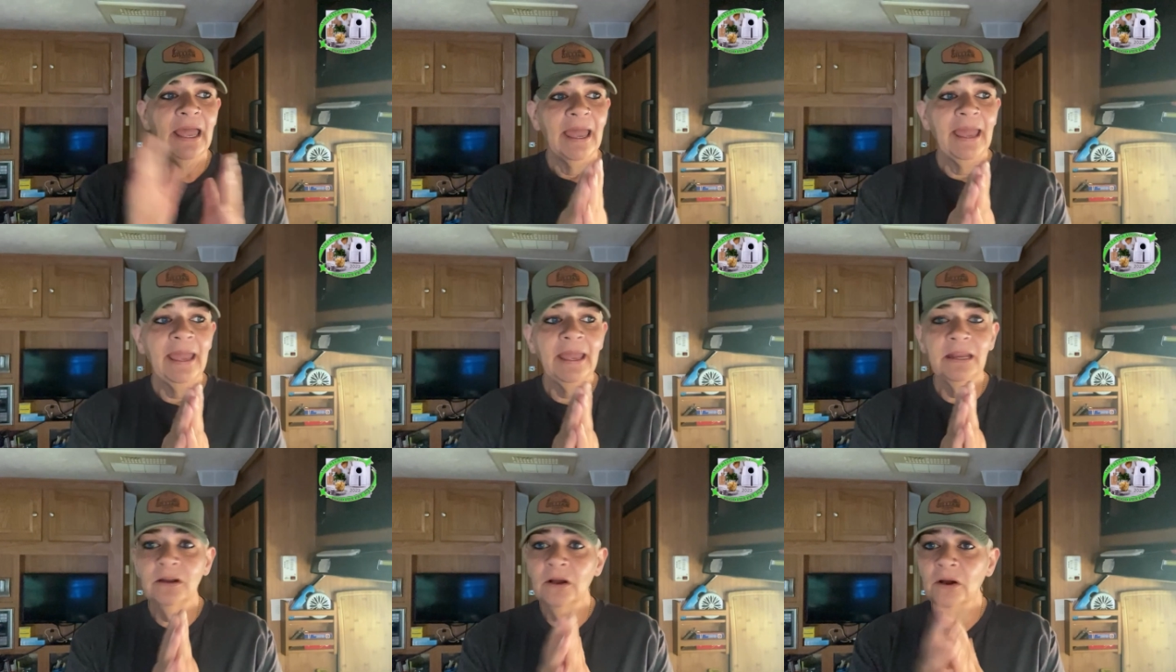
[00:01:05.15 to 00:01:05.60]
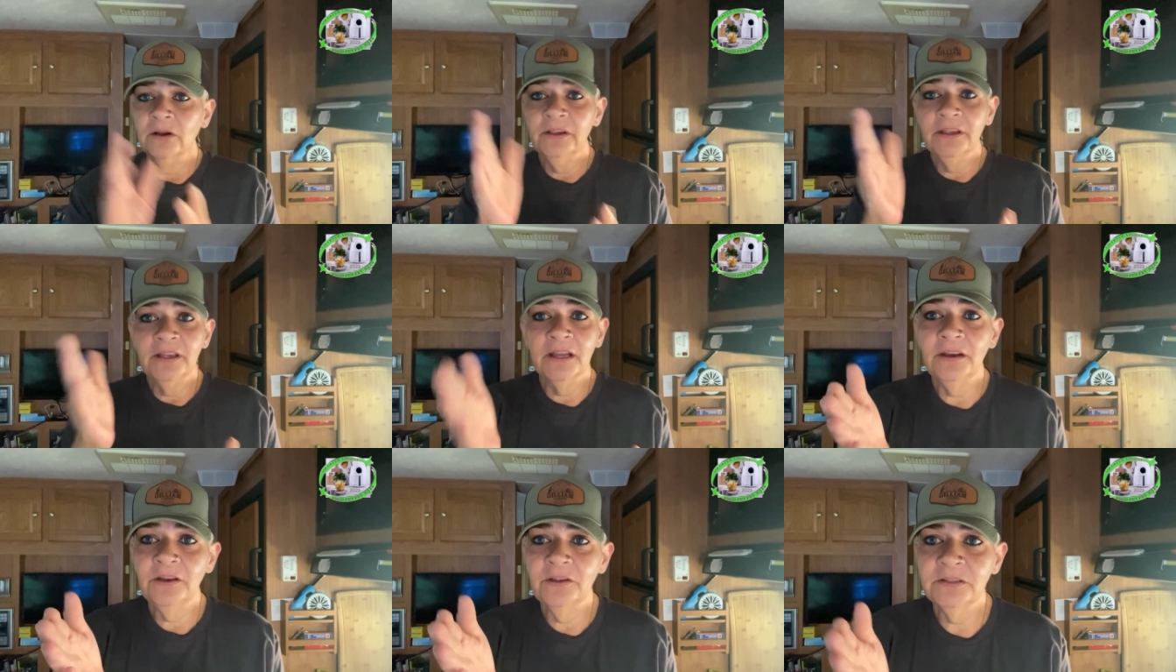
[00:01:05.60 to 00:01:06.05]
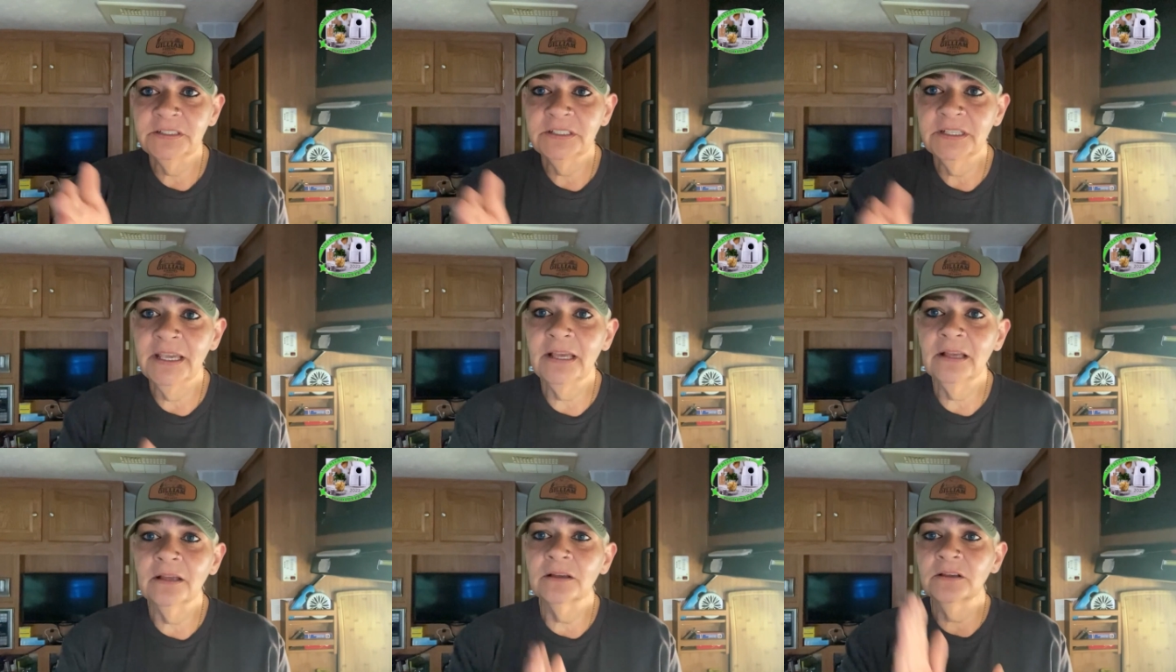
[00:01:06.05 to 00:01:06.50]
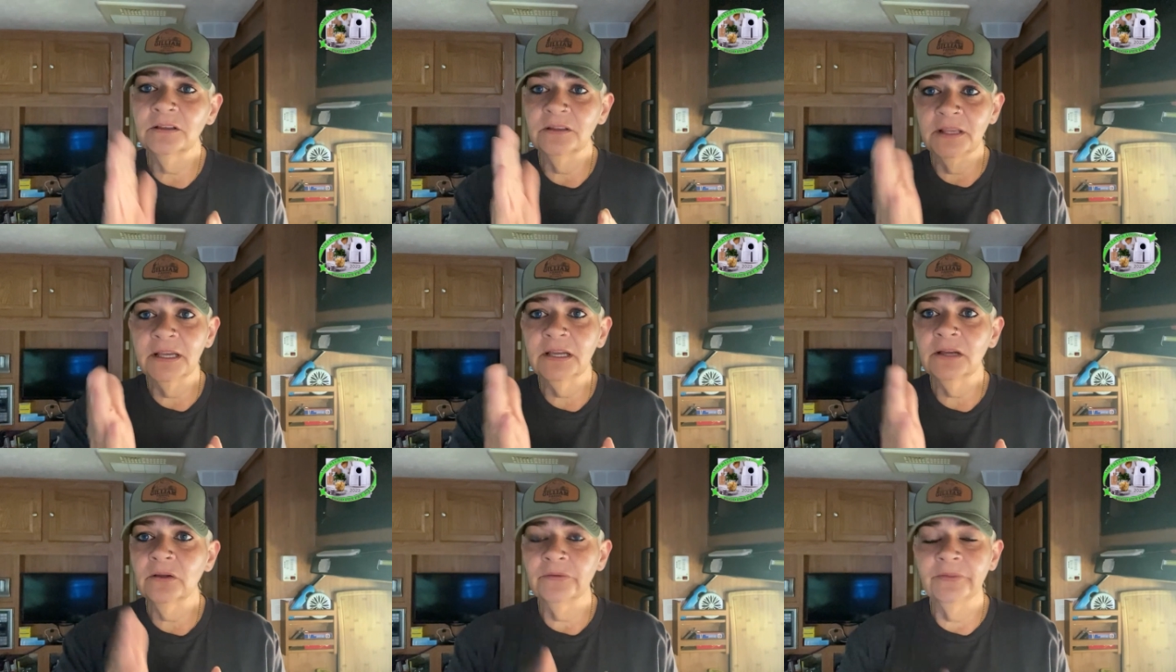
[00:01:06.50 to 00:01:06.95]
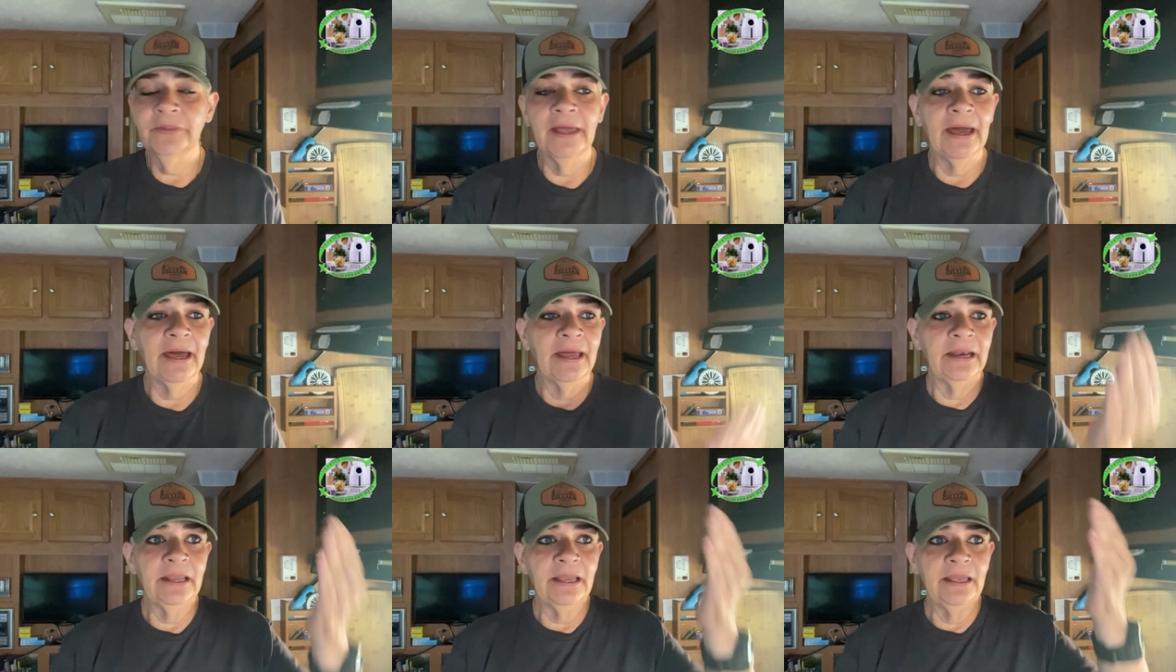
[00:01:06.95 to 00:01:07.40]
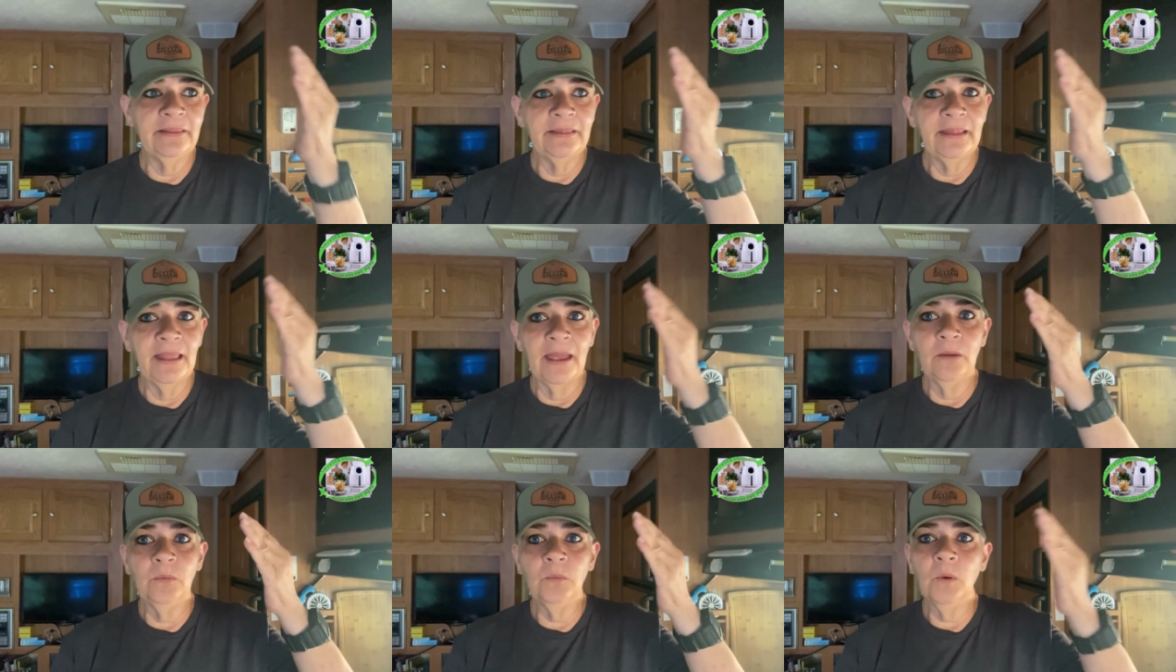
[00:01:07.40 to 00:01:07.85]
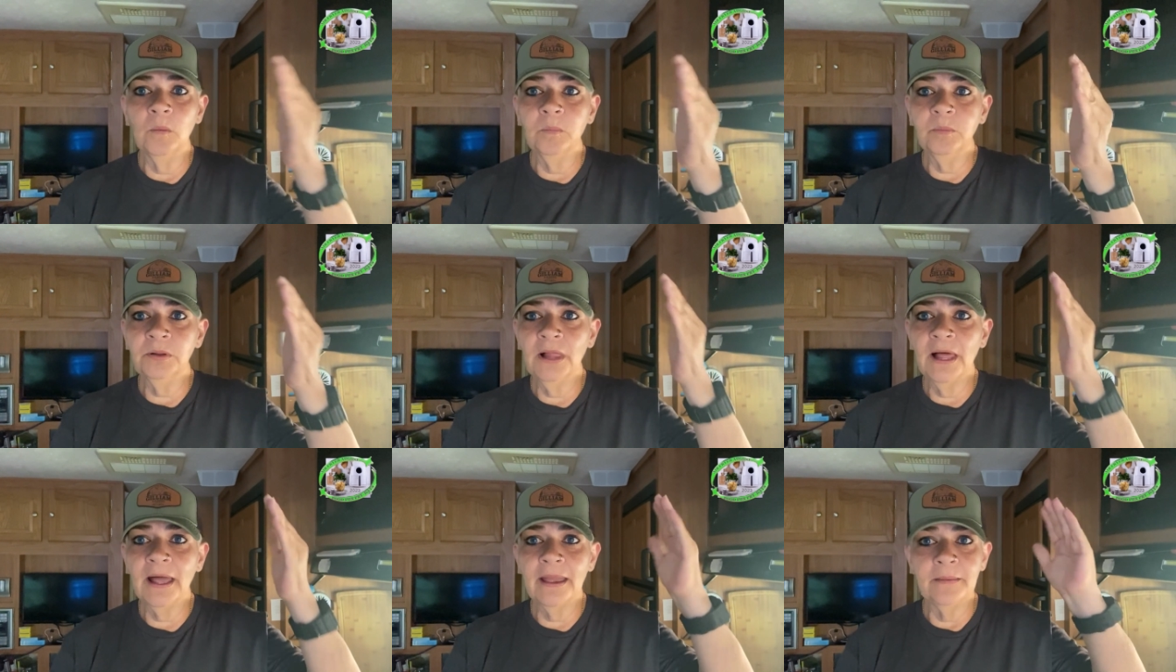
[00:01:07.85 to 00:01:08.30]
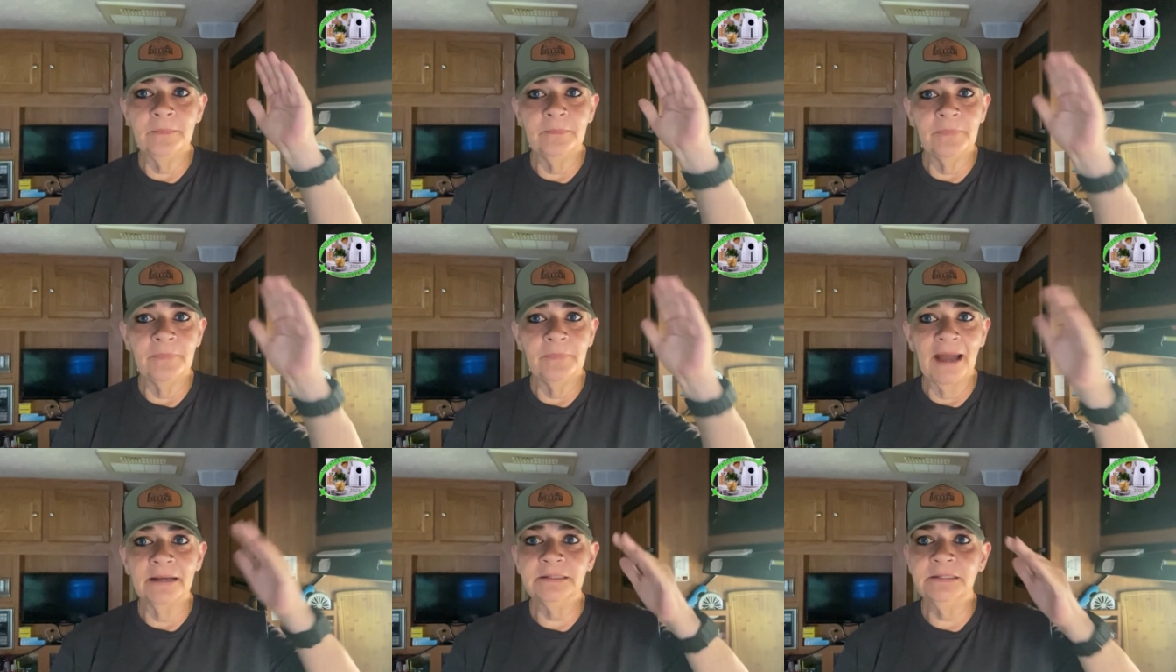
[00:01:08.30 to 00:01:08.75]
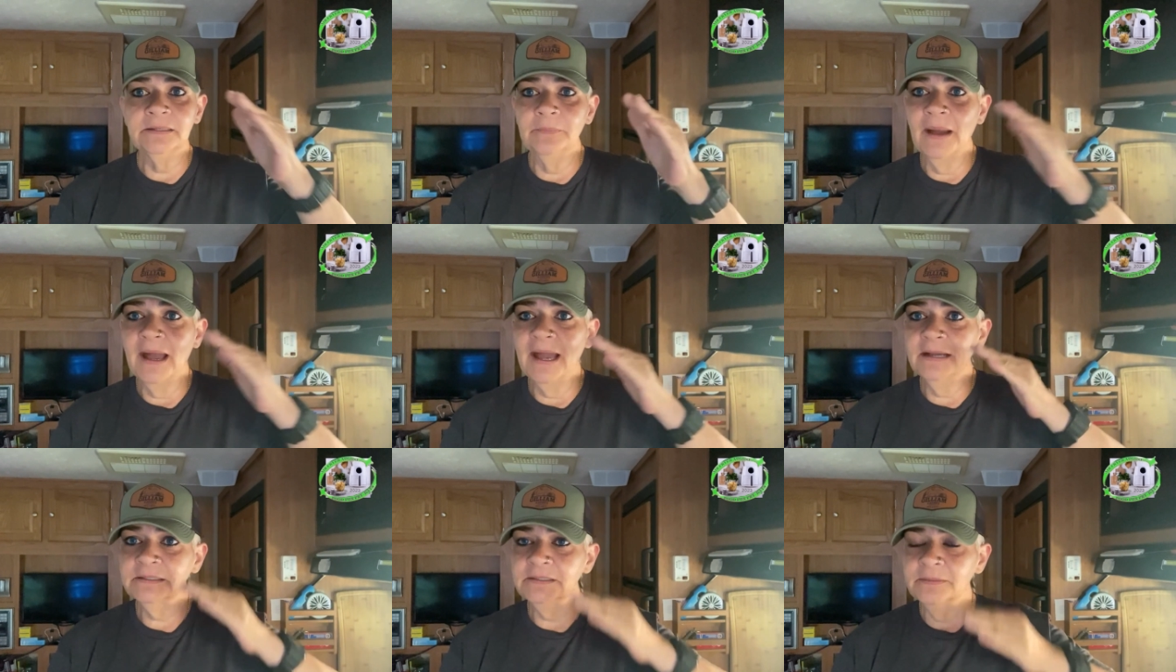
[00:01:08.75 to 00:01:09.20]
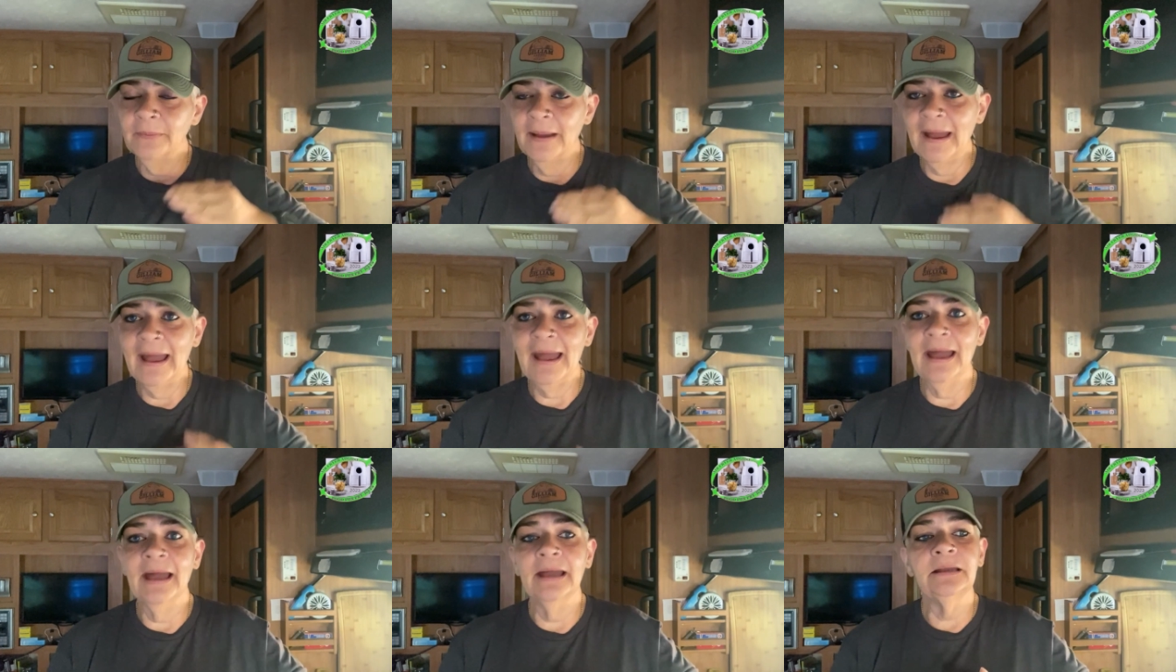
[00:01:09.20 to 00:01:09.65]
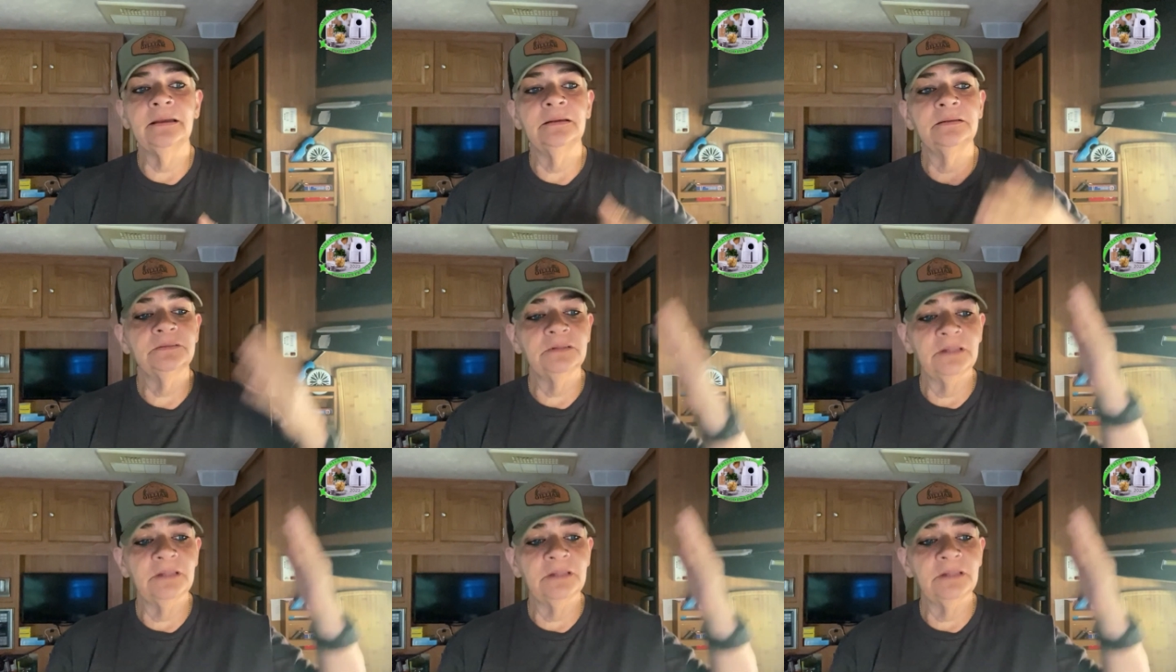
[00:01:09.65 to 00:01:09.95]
And all you got to do is click on that. And they will play back to back to back.